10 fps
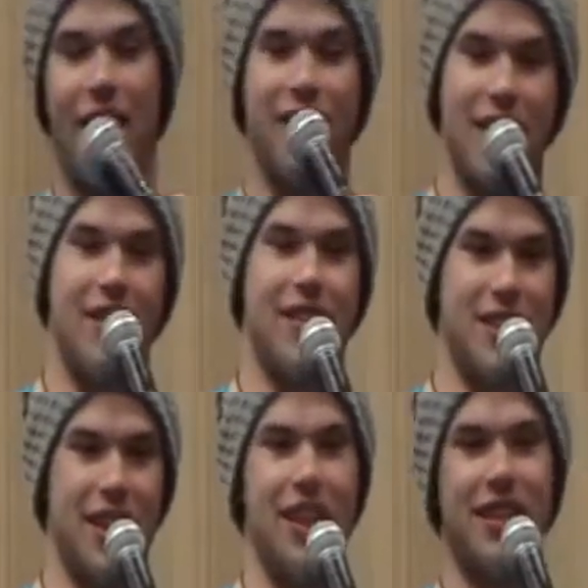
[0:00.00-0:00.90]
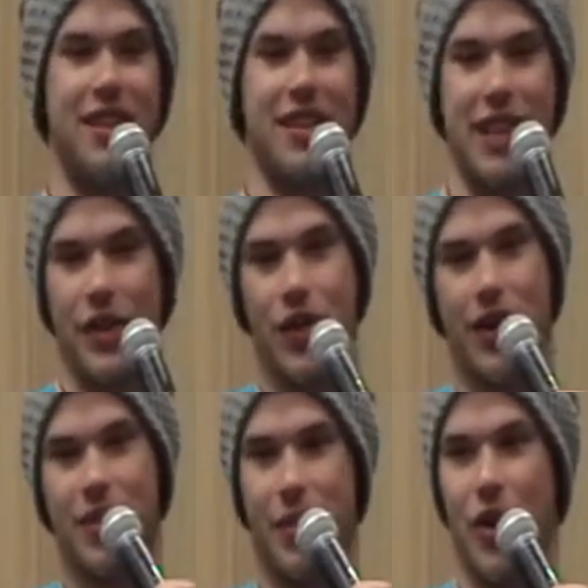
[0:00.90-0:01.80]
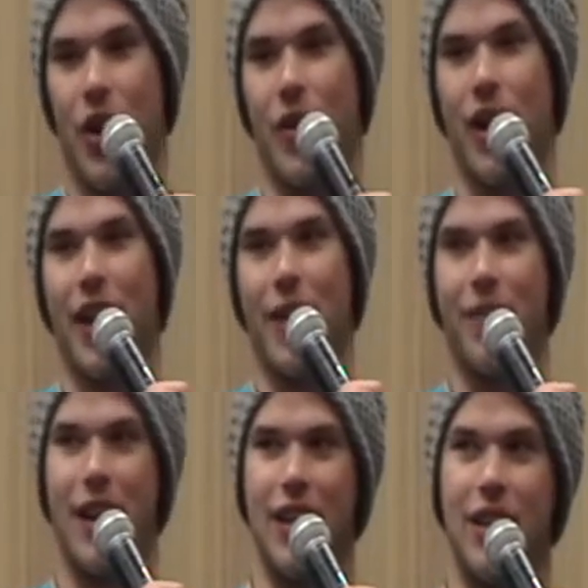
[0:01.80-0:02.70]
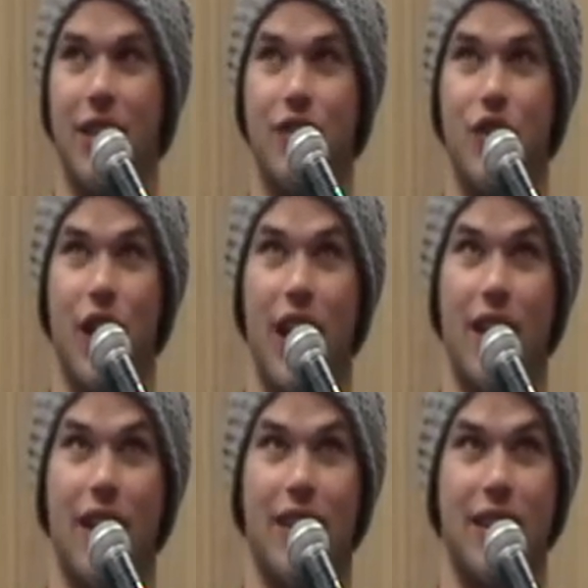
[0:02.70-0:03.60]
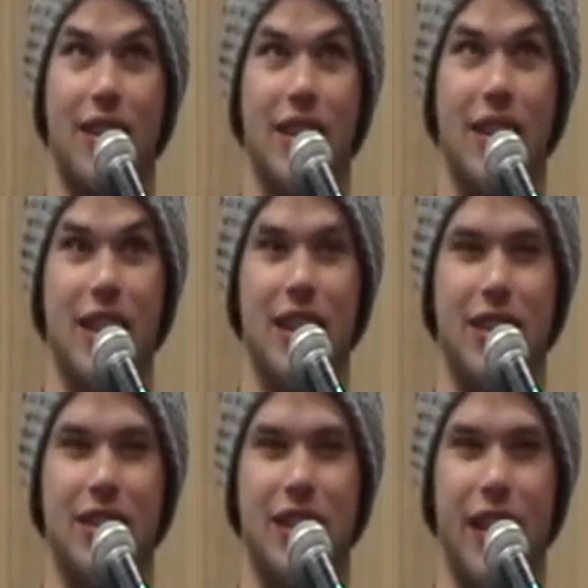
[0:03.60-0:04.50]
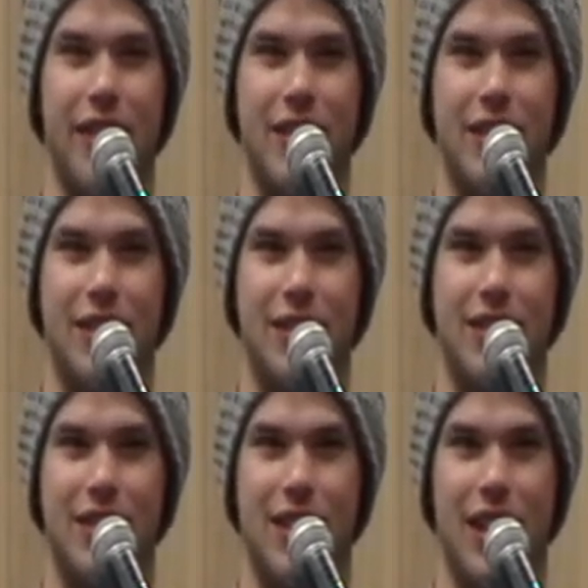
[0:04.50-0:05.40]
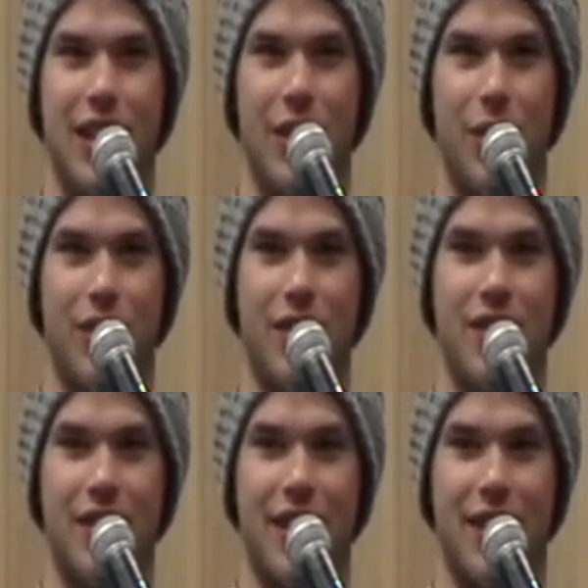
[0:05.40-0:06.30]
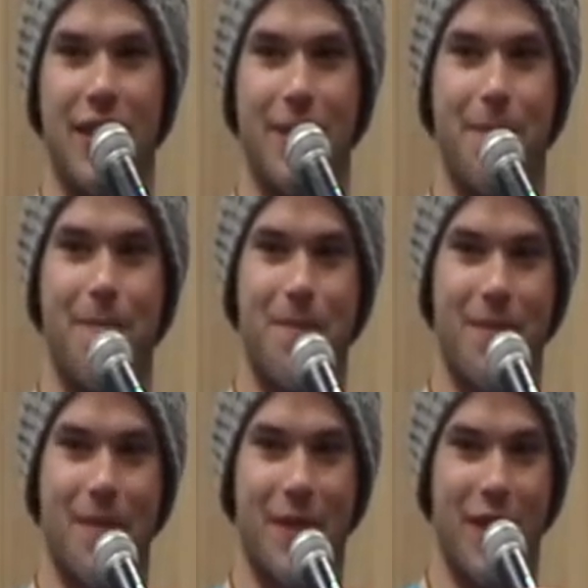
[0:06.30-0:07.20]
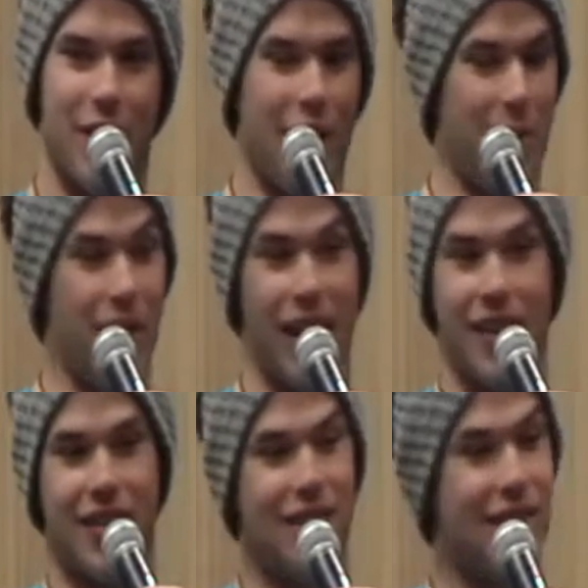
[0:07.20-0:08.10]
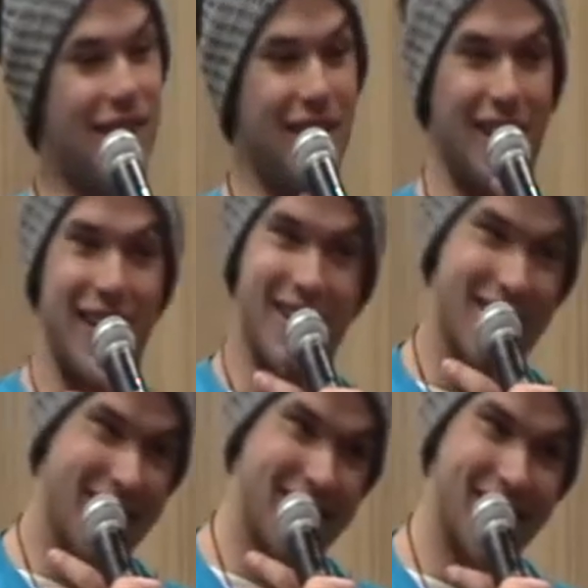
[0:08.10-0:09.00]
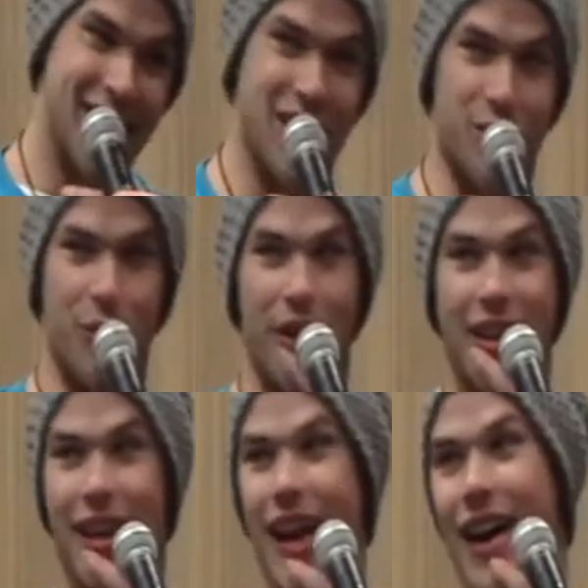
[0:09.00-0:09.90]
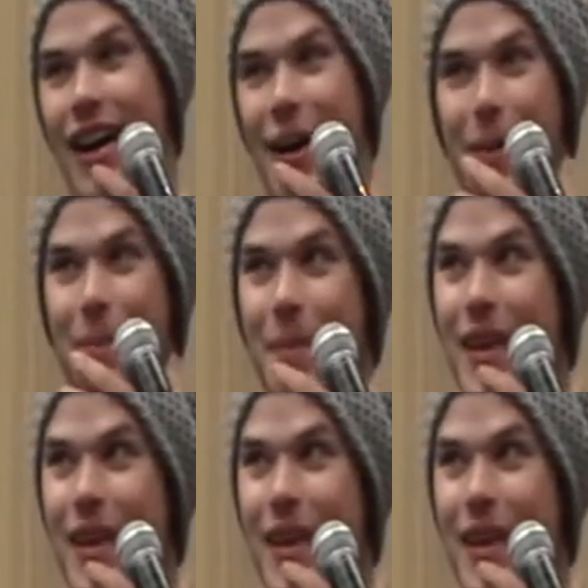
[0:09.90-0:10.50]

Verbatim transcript: have the, the CDs, the soundtracks in my car right now, and I love track. I think eleven, which is uh, Oh, I'm not going to sing. Uh, you guys will run. Um,